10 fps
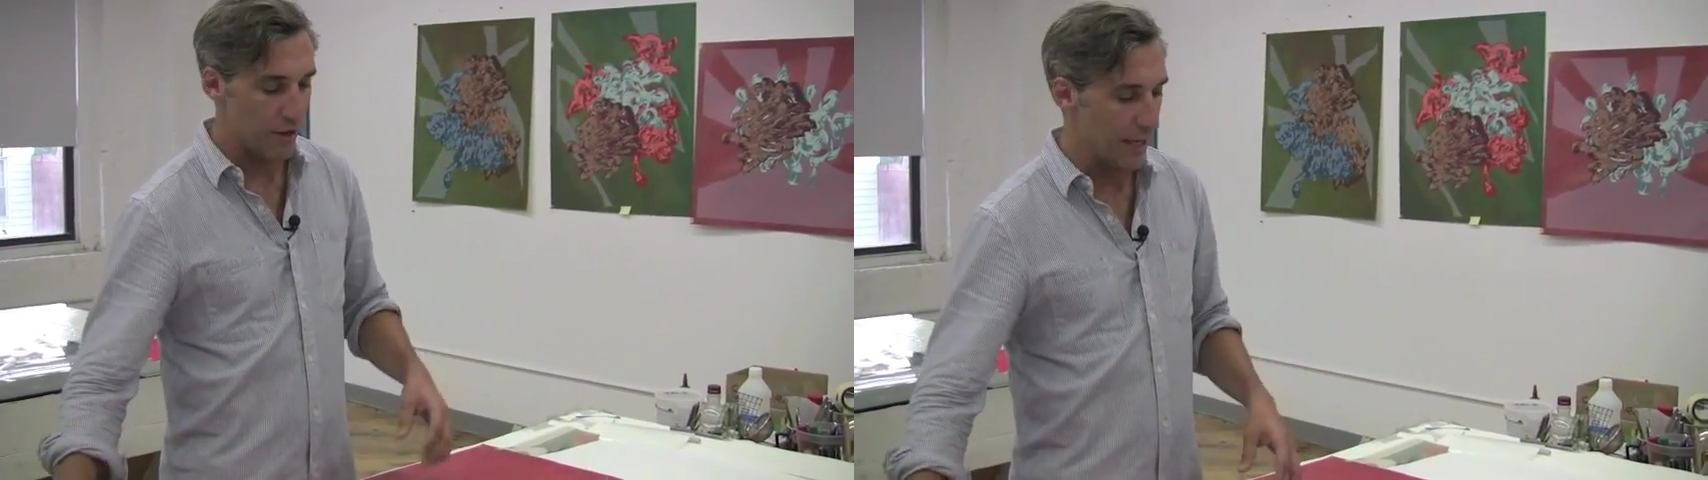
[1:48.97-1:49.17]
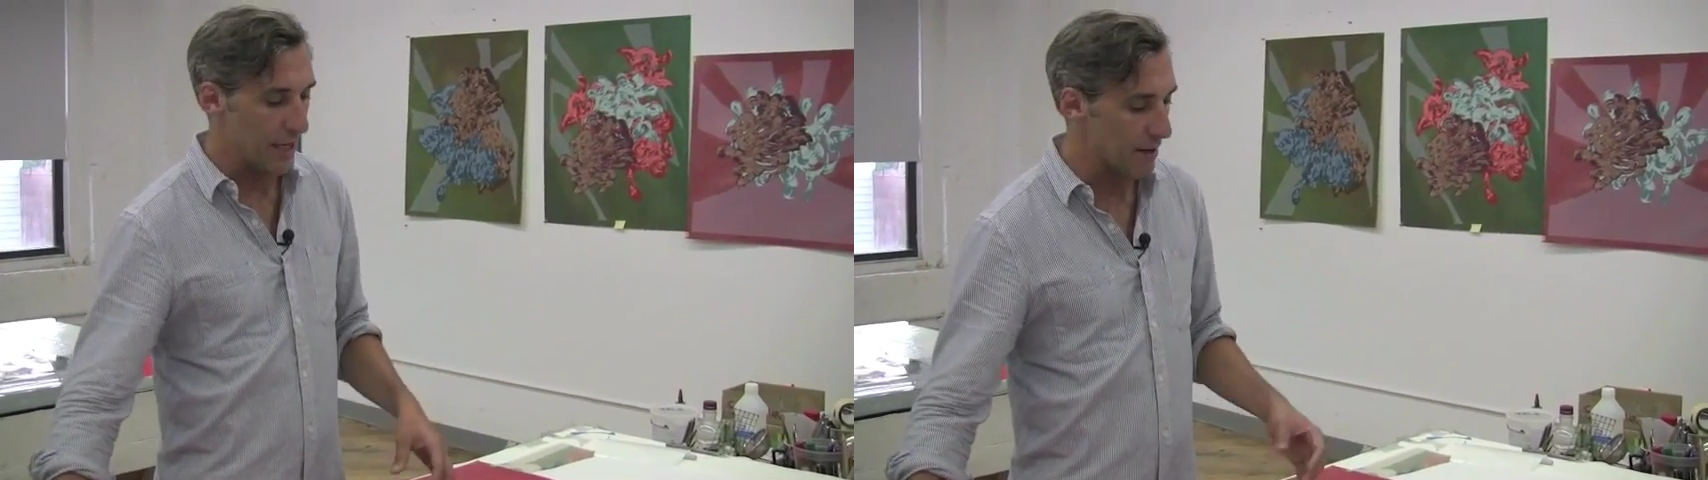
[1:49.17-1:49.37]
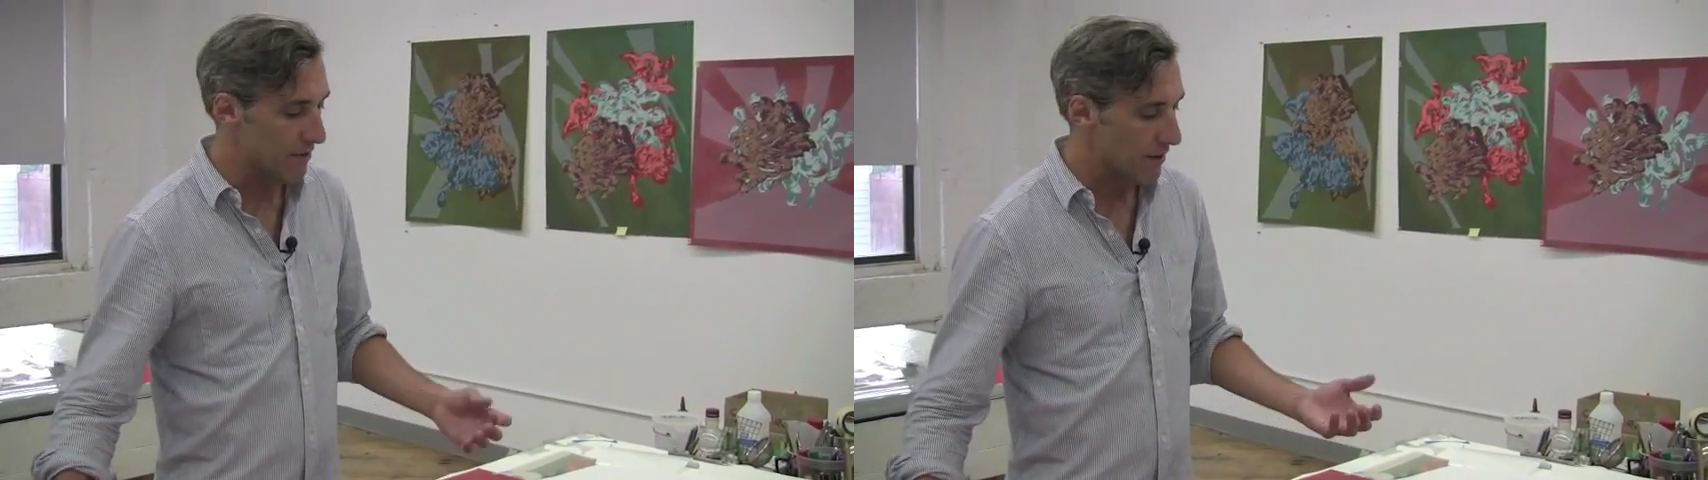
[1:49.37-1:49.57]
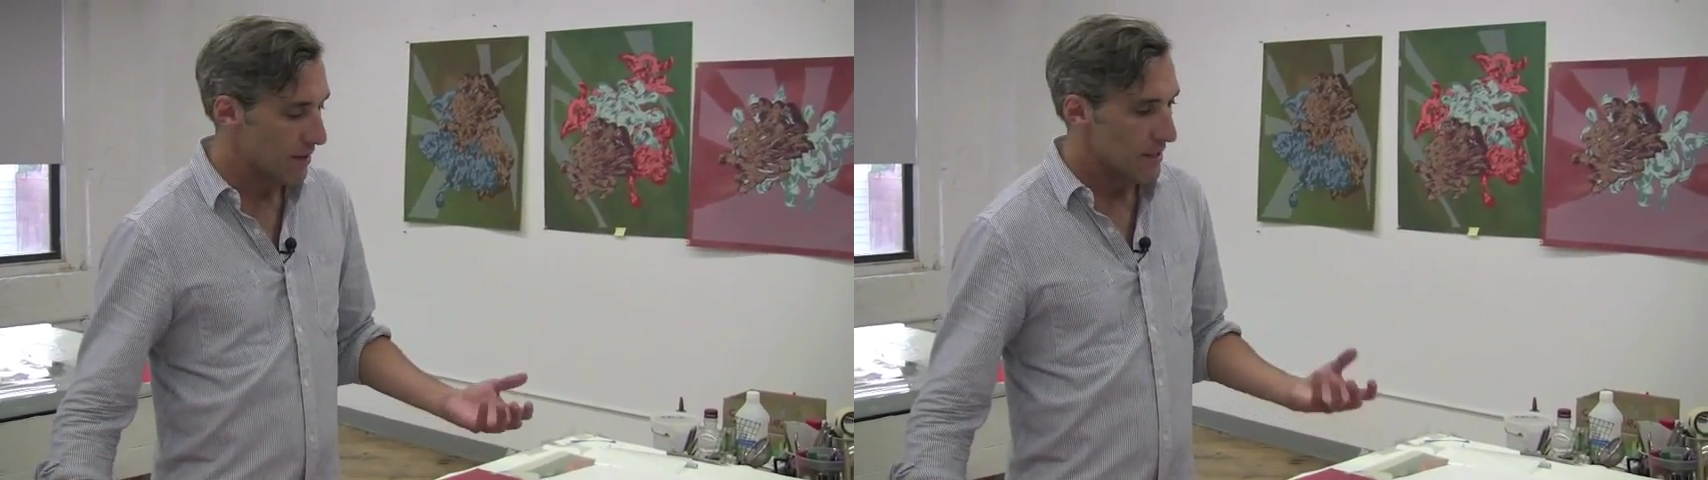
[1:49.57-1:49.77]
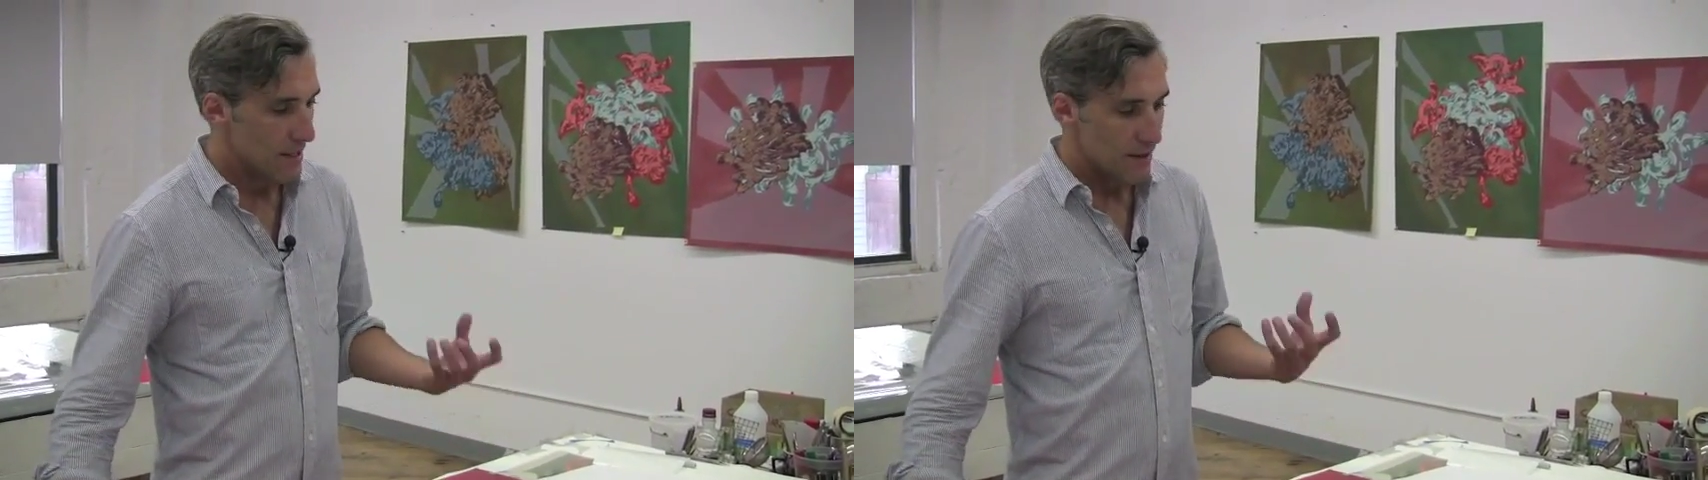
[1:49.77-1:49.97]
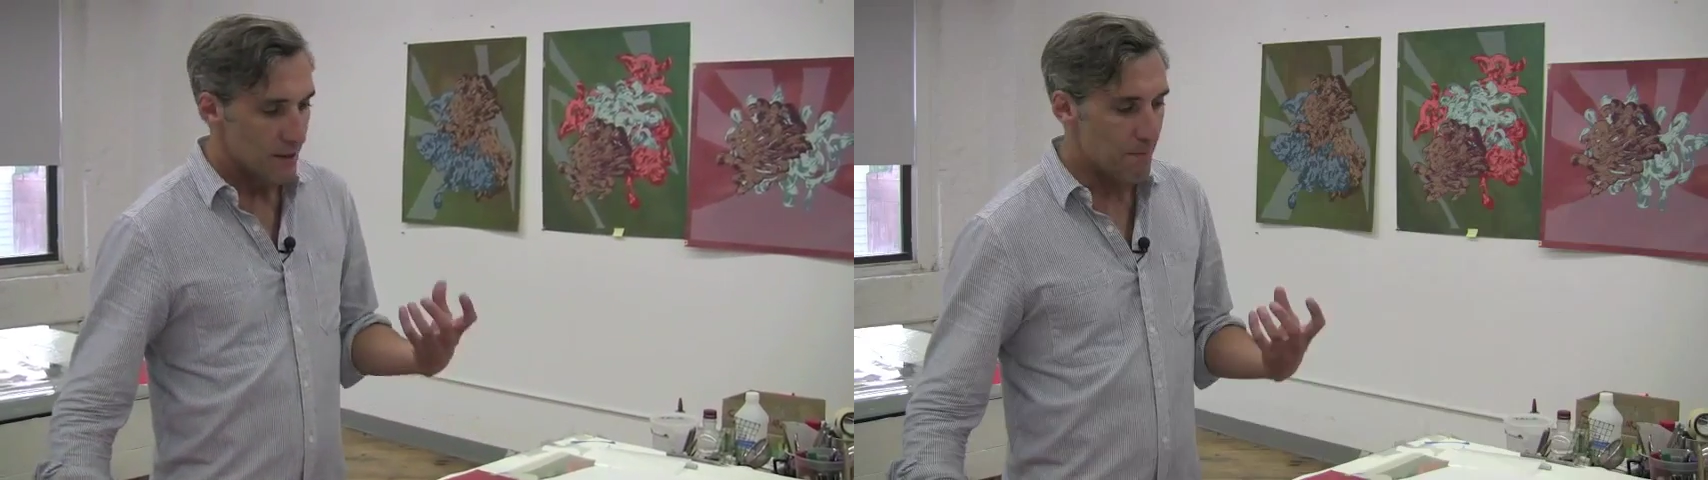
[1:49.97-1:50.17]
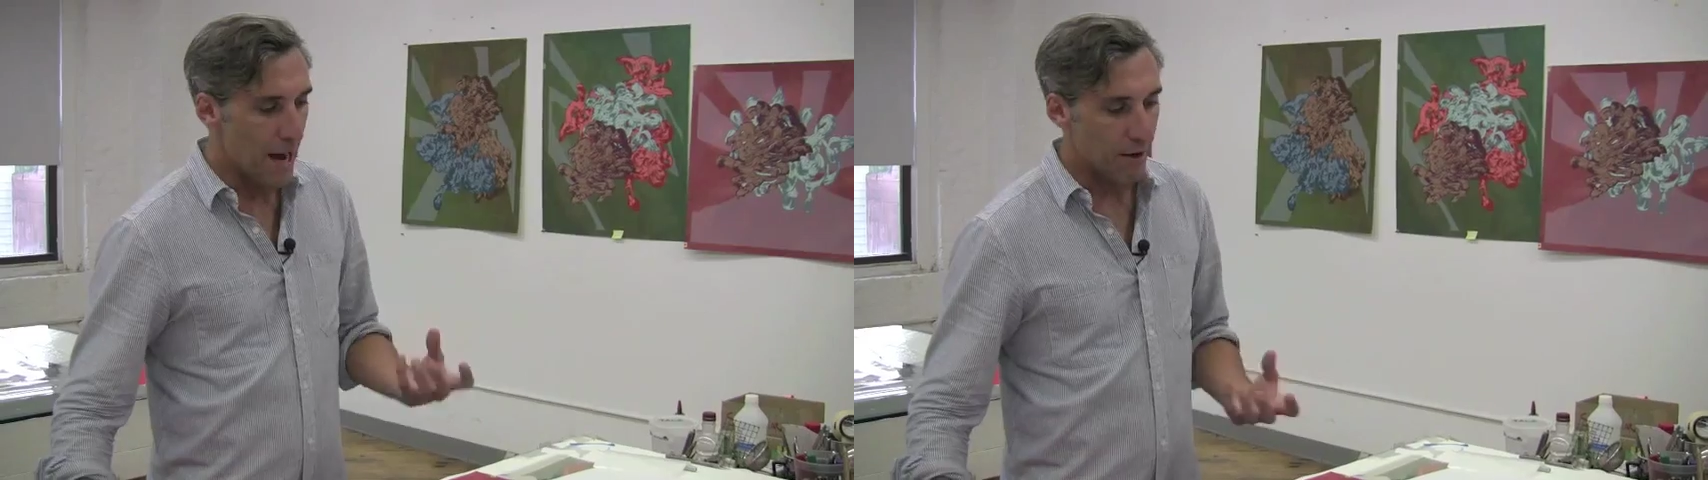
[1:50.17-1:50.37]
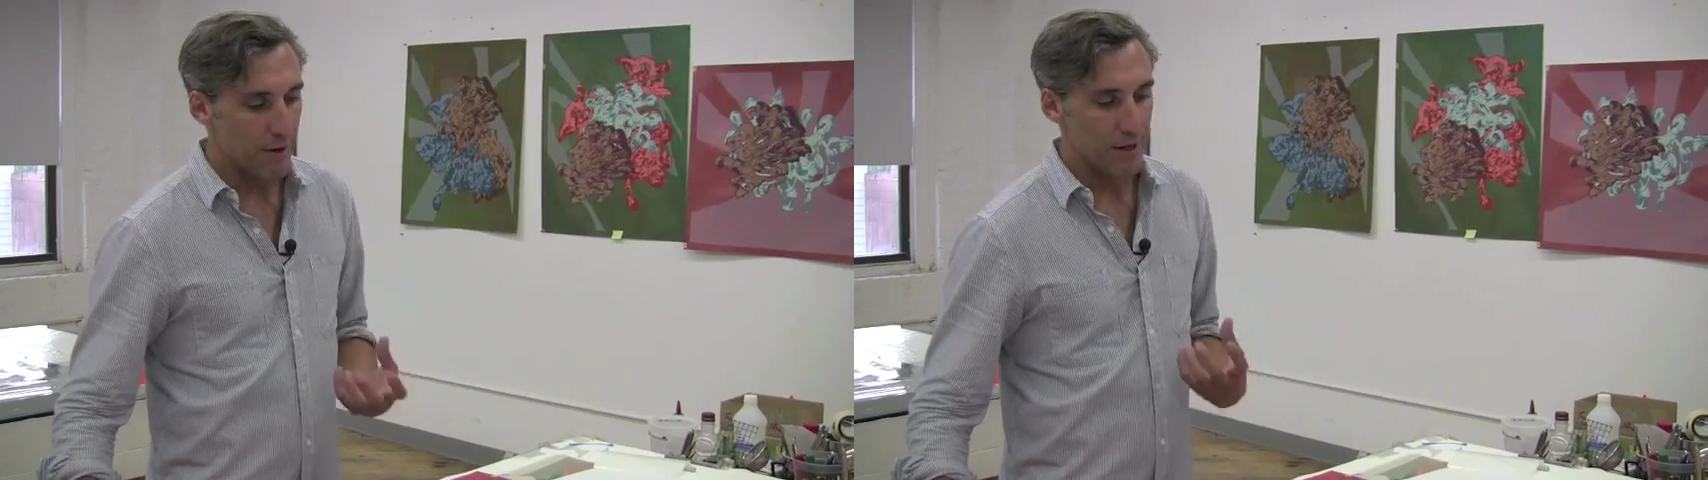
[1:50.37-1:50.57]
to give the
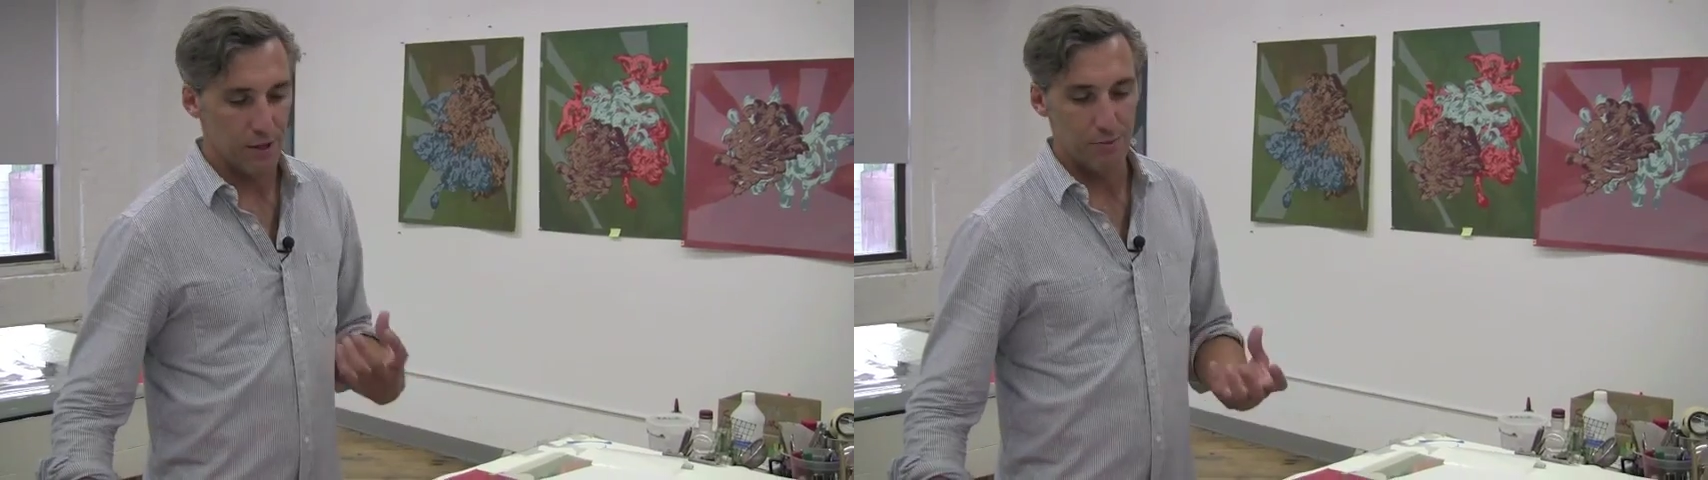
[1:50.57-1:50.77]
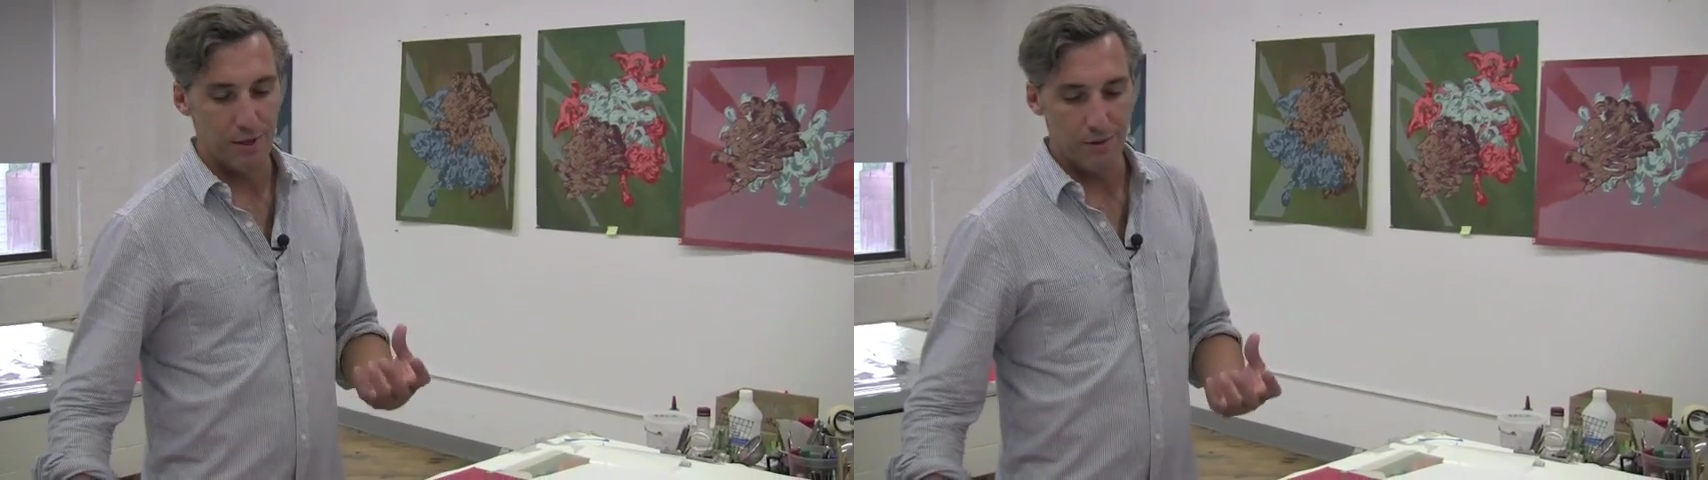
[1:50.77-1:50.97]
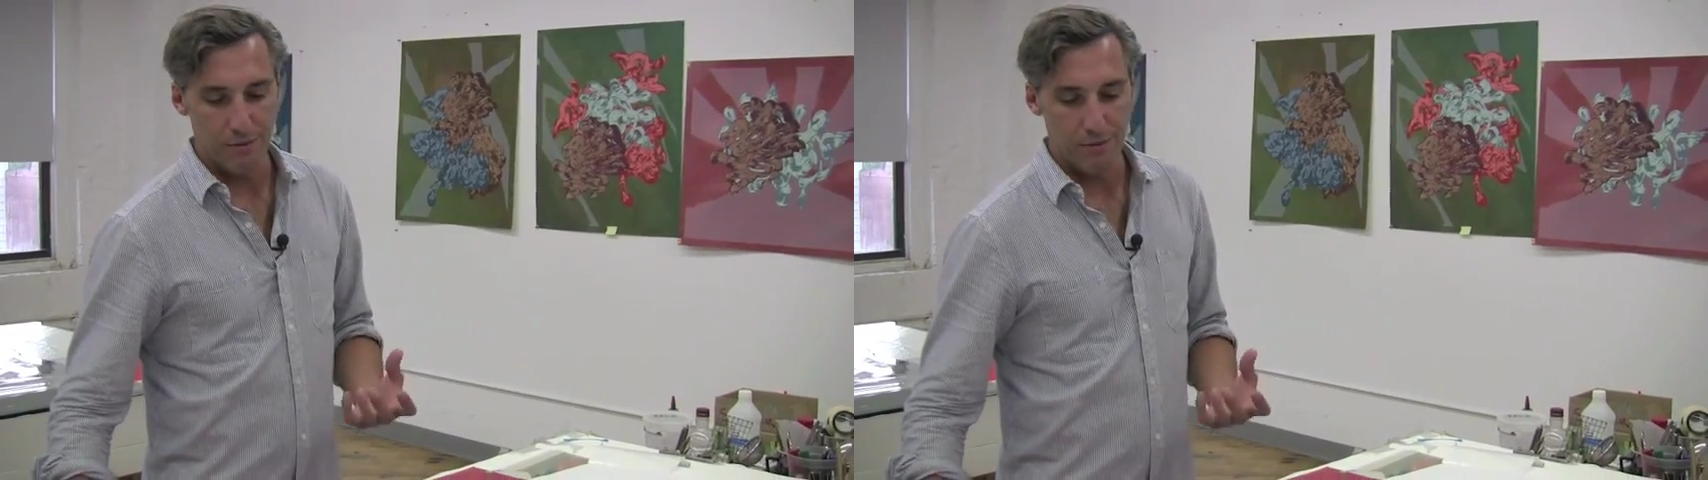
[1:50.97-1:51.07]
background a little bit of